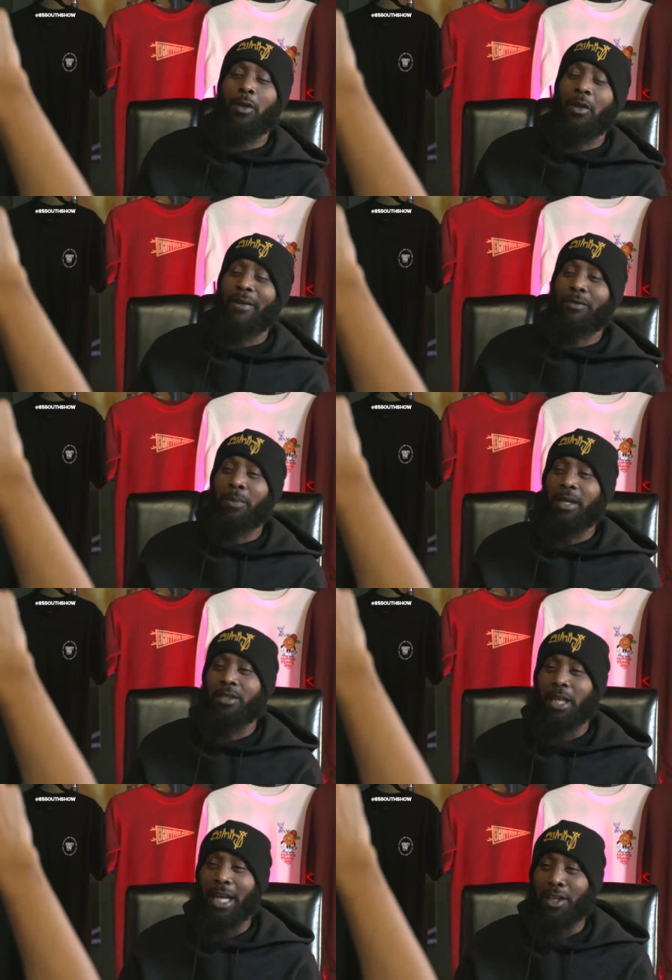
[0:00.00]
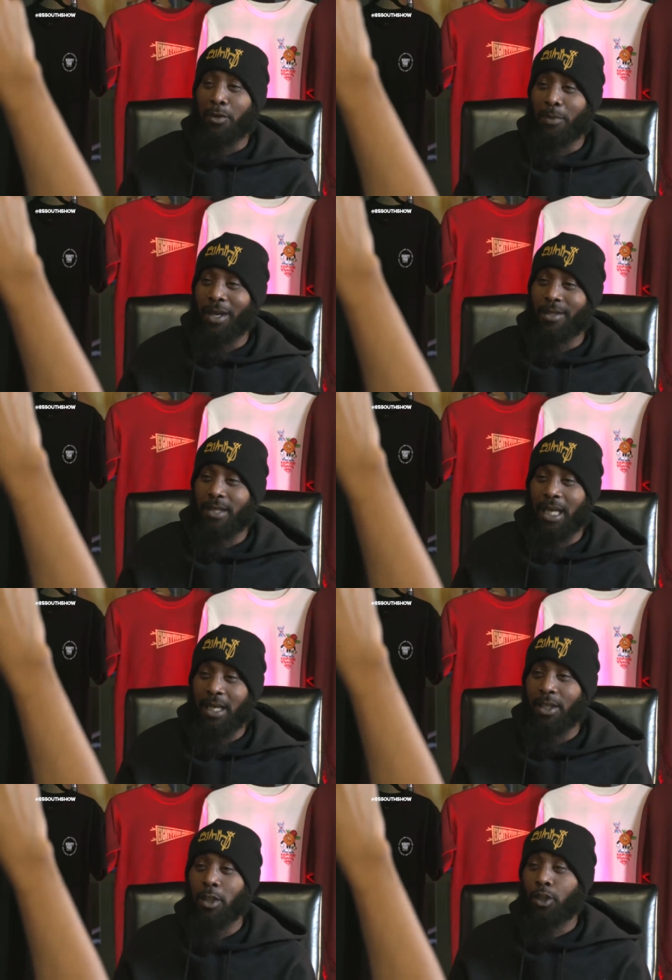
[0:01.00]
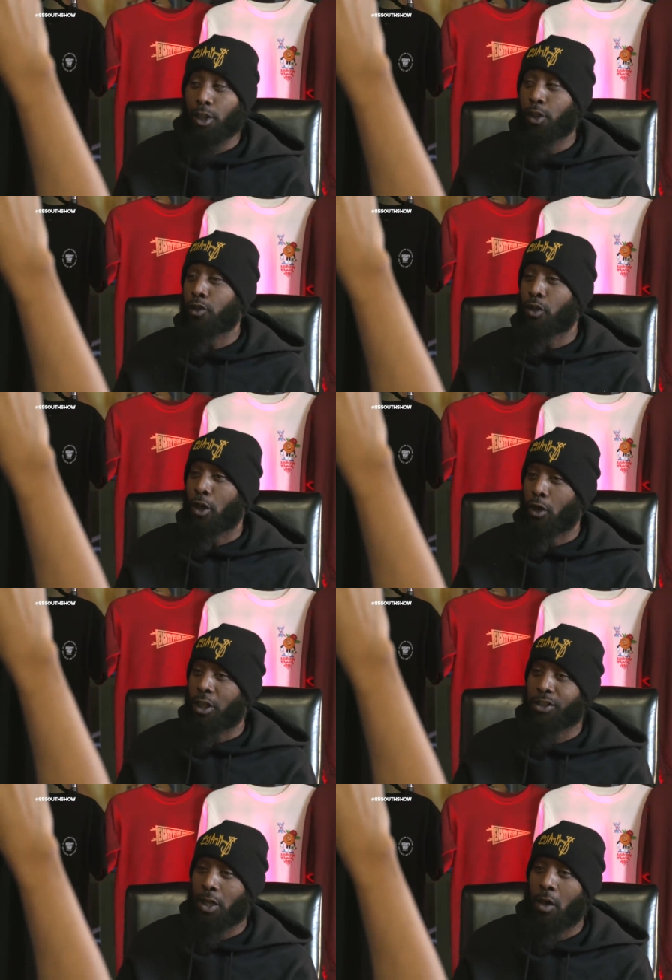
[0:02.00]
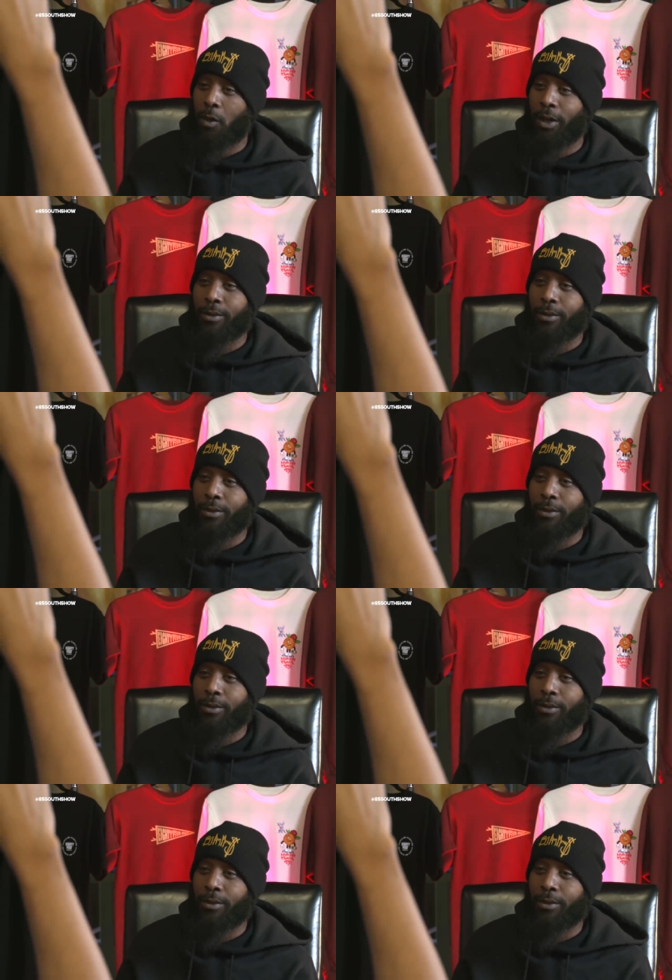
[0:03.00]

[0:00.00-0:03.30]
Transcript: you don't have to be slanging your balls. That your children are across the hallway.